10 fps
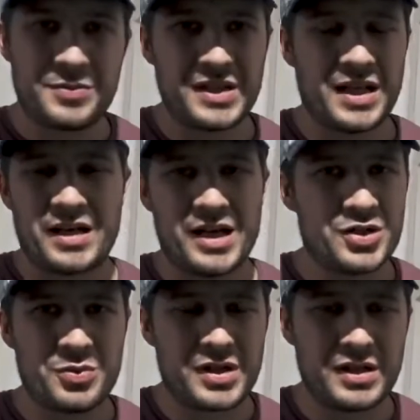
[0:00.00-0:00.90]
by hand.
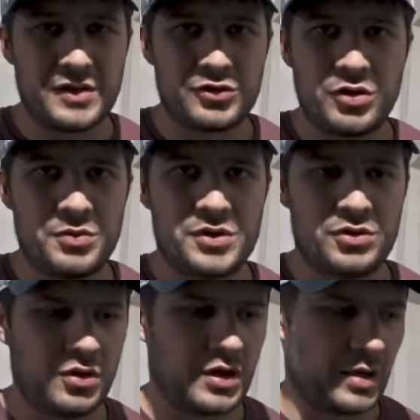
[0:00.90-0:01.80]
Everyone
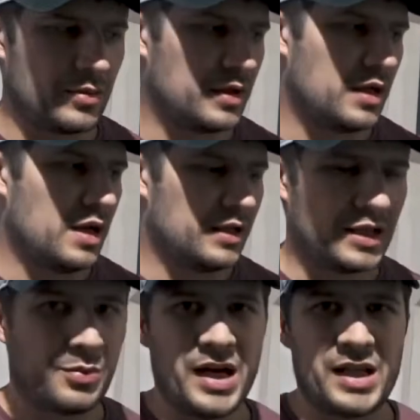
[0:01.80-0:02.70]
was, and you might say
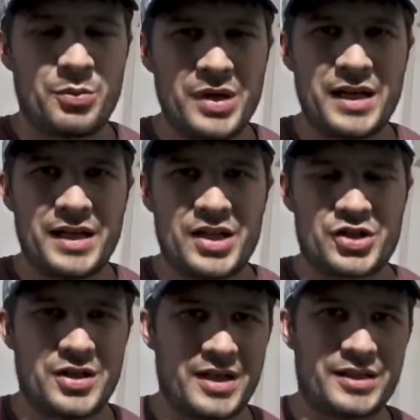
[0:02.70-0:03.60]
that it's not
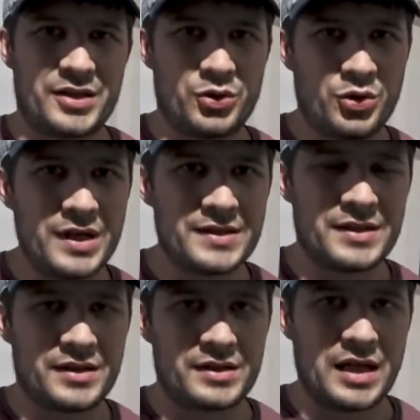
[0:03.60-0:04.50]
necessary,
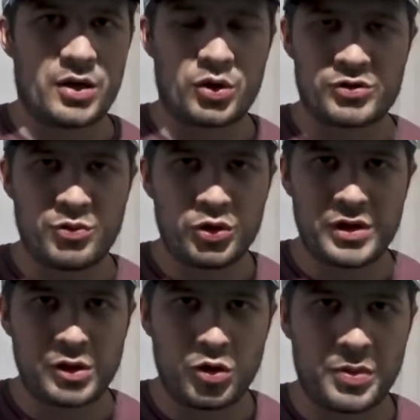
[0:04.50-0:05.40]
but
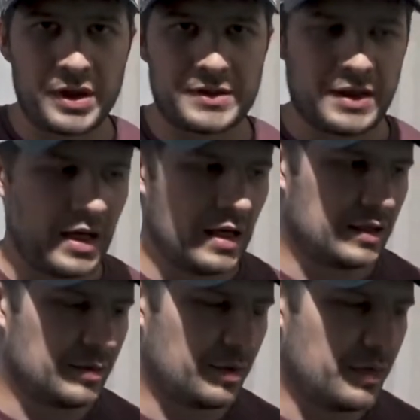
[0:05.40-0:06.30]
there are times
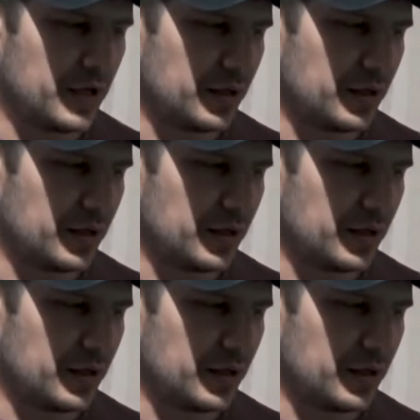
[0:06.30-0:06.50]
where it's